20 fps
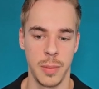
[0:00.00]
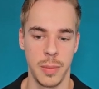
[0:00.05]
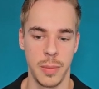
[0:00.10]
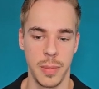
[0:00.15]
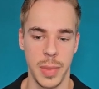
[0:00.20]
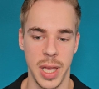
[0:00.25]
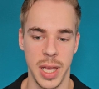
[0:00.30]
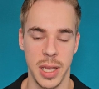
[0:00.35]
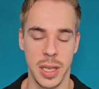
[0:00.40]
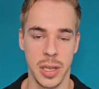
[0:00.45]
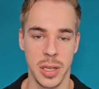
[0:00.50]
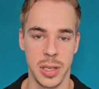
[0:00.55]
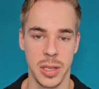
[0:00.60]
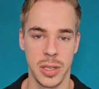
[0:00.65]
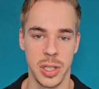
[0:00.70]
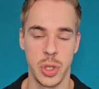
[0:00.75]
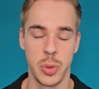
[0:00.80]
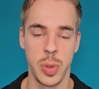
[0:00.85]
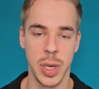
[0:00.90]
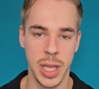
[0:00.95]
make an
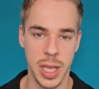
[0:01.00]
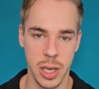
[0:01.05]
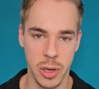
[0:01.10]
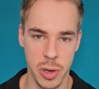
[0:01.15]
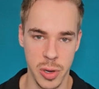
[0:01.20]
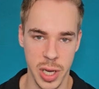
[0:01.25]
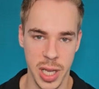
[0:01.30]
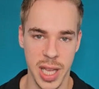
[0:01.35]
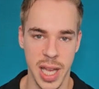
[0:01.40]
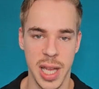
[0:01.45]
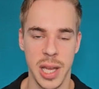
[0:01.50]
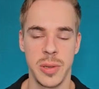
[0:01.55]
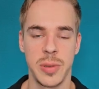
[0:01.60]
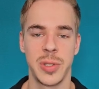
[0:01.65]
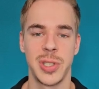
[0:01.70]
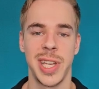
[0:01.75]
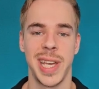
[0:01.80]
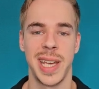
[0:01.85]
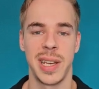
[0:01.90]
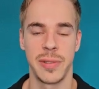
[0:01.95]
Twilio
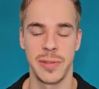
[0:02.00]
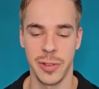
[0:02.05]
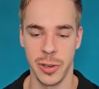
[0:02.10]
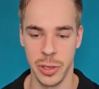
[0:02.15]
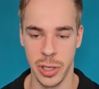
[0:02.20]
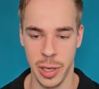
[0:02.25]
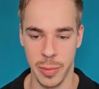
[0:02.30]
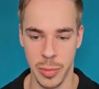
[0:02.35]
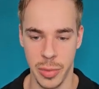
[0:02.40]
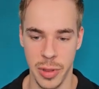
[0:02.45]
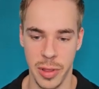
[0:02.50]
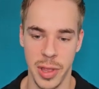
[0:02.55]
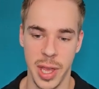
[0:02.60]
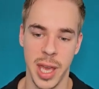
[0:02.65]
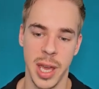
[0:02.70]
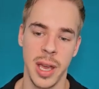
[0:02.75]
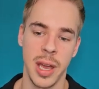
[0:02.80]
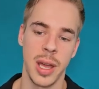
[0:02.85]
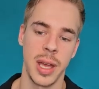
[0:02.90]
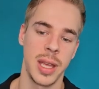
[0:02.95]
account, add a phone number
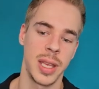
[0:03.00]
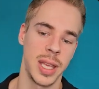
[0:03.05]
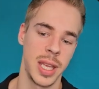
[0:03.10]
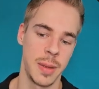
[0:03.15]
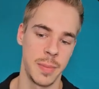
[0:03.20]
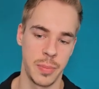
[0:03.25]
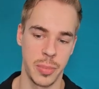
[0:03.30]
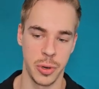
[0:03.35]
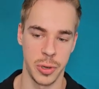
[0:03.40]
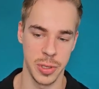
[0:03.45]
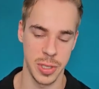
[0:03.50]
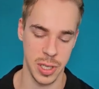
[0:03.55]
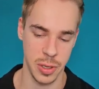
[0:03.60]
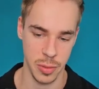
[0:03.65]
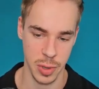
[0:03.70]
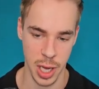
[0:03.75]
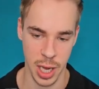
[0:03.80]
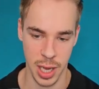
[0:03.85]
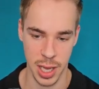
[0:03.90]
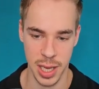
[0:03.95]
there, import it
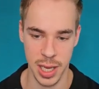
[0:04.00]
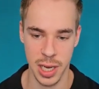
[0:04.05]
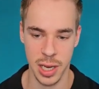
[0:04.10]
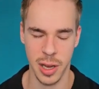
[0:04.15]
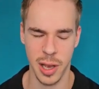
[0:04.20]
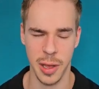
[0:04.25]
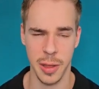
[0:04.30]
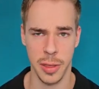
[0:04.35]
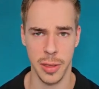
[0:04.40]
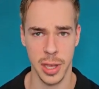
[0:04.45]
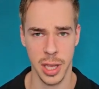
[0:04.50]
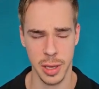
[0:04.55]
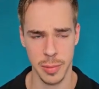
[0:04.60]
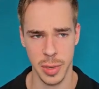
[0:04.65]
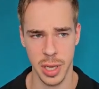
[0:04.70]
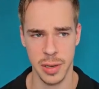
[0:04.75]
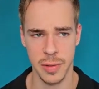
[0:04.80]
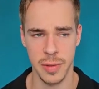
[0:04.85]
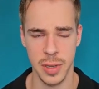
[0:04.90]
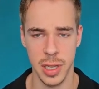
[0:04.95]
right here. I think I
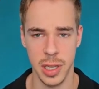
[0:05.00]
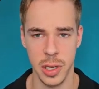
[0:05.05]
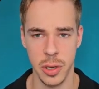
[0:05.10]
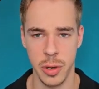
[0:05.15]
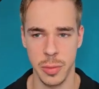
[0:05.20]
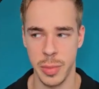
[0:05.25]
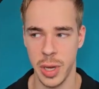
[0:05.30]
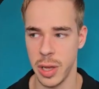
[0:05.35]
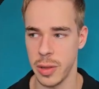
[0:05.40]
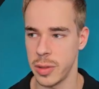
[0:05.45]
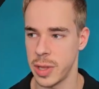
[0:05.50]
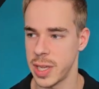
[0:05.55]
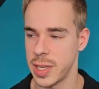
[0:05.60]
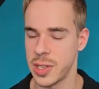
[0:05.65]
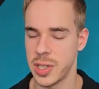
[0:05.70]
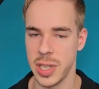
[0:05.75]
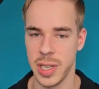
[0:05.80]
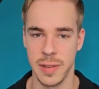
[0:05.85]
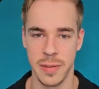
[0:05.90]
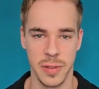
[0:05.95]
made a video about
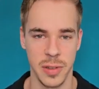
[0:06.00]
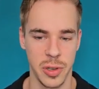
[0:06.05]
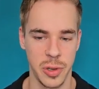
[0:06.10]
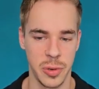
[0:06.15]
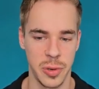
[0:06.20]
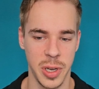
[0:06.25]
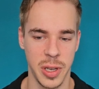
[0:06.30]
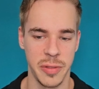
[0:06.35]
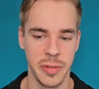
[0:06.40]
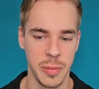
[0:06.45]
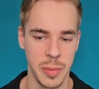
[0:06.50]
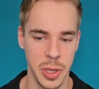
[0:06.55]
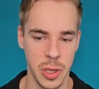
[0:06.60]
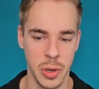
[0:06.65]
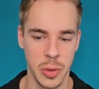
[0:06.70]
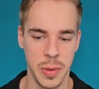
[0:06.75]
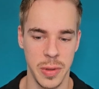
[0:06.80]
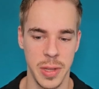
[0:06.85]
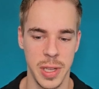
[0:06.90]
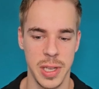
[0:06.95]
this. If you're not familiar
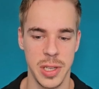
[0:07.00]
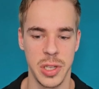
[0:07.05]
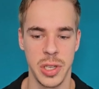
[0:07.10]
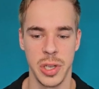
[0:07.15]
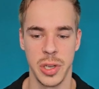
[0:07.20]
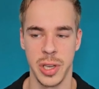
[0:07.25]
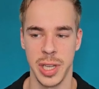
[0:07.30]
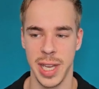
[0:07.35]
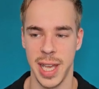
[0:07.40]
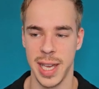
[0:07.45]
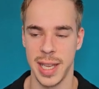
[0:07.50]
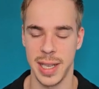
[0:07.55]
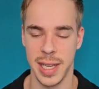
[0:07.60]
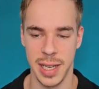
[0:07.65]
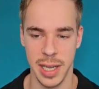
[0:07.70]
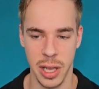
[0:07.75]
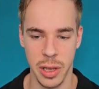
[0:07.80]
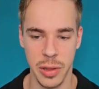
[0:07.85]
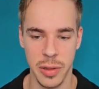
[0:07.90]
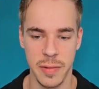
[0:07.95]
with this, you can add
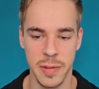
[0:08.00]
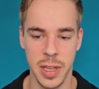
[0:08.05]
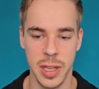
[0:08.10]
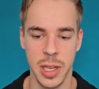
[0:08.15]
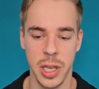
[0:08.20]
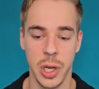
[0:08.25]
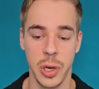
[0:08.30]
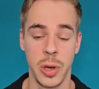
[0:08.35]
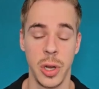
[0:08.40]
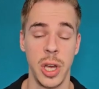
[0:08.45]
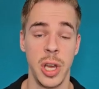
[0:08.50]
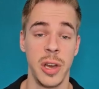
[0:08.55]
any other video.